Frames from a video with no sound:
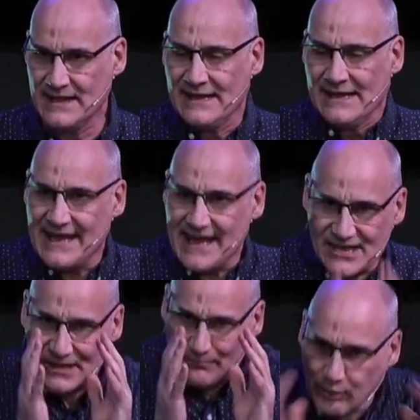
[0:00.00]
He has
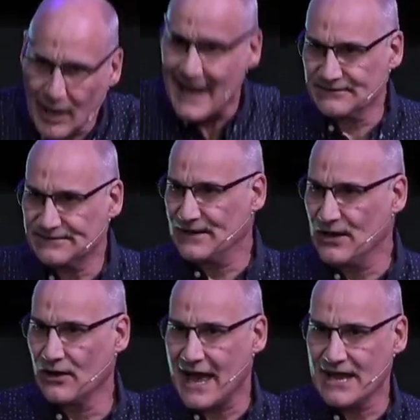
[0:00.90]
a plan for your
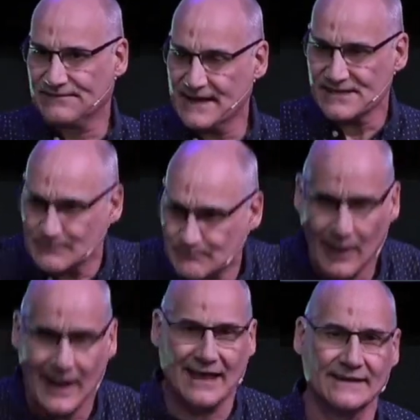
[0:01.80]
life. He has a
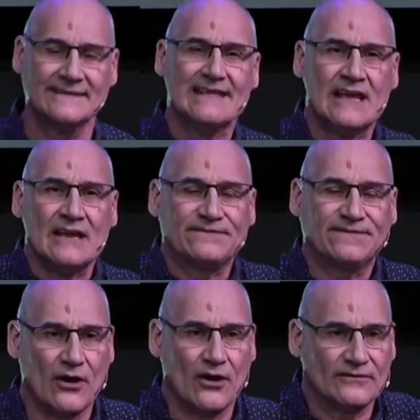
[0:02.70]
plan
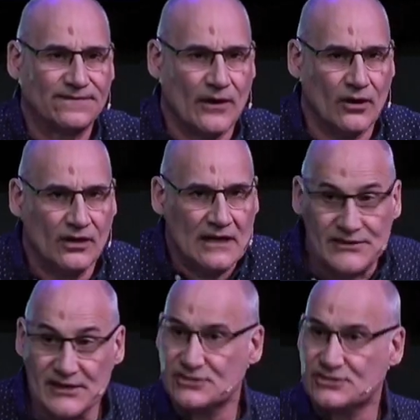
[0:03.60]
for, for
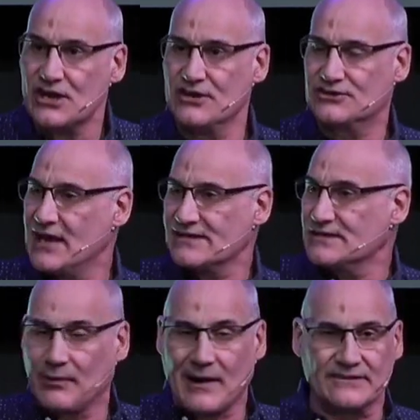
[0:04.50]
this church. He has a
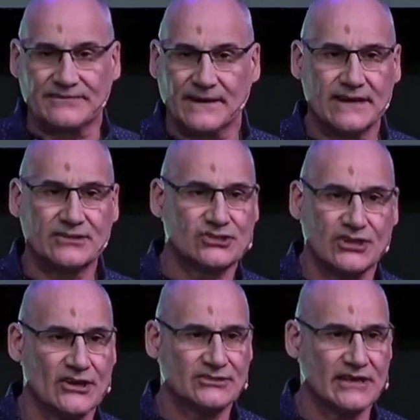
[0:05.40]
plan for each
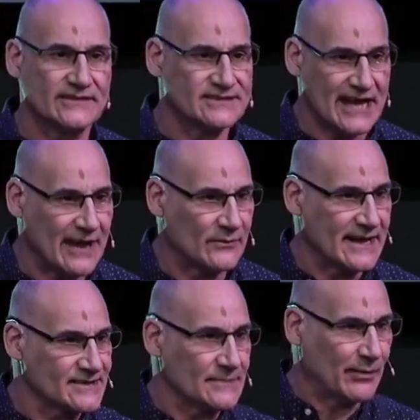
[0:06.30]
church in town. He
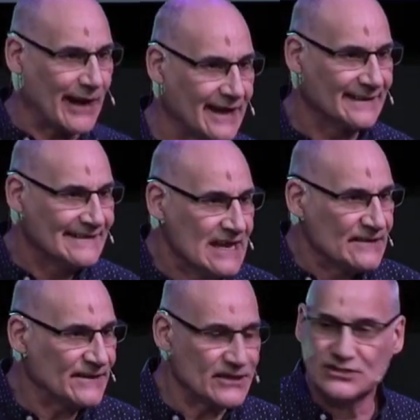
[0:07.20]
has a plan for
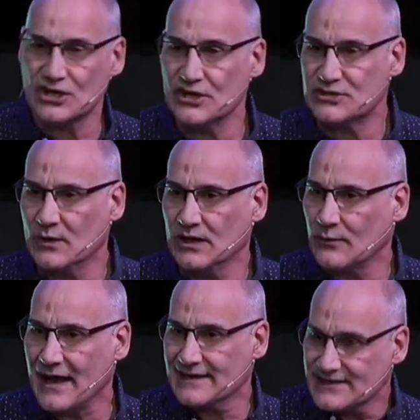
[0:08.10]
the church
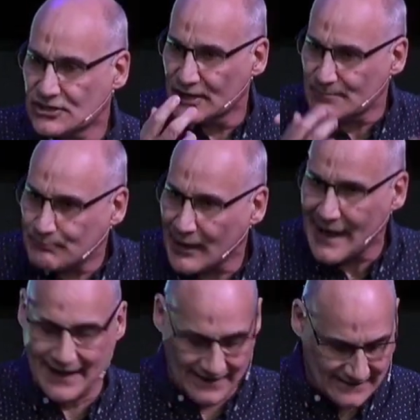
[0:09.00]
worldwide. He's got a
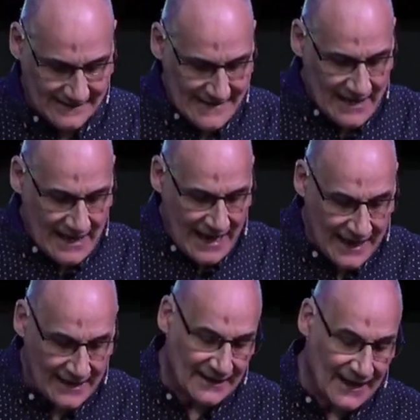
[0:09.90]
plan
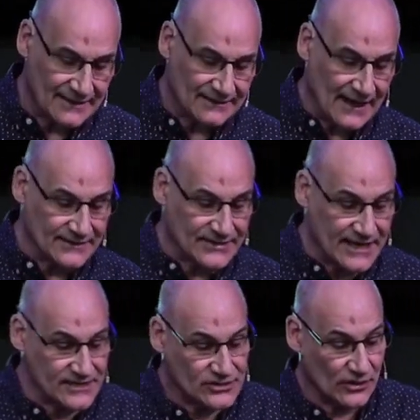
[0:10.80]
uh, and, and he
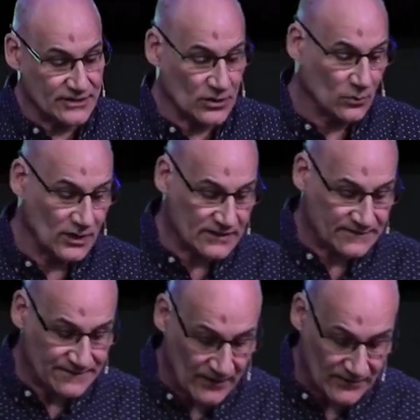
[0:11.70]
is going to work
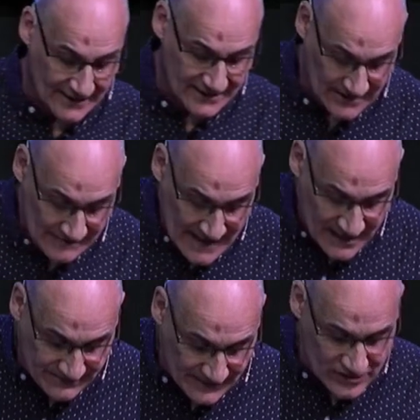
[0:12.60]
for that.
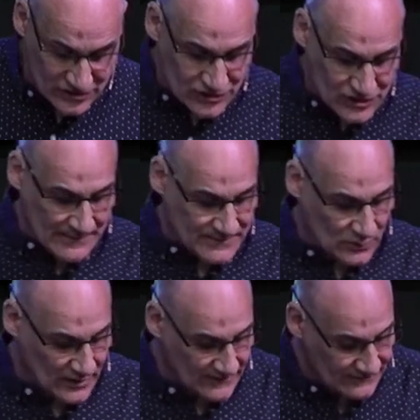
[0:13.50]
Ephesians chapter
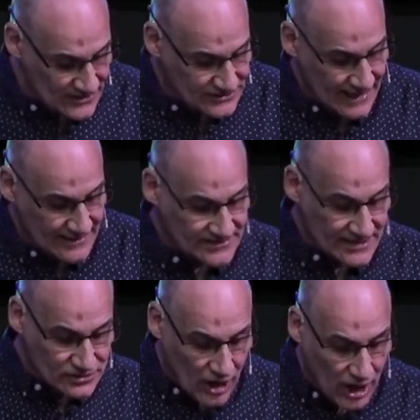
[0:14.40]
1 and verse 10 says,
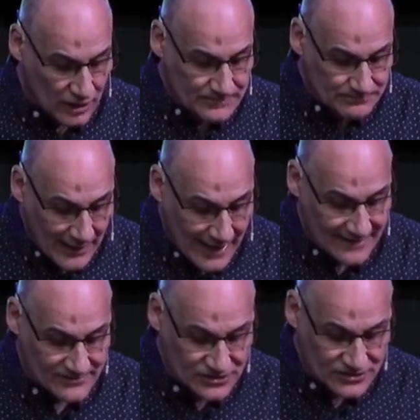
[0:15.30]
God
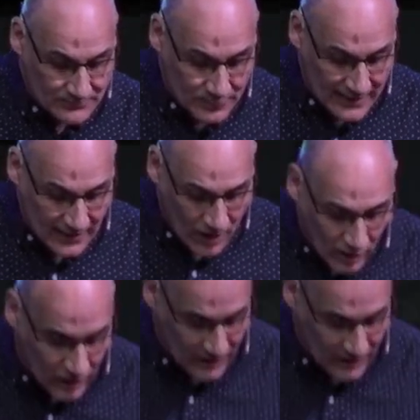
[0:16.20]
plans to bring all of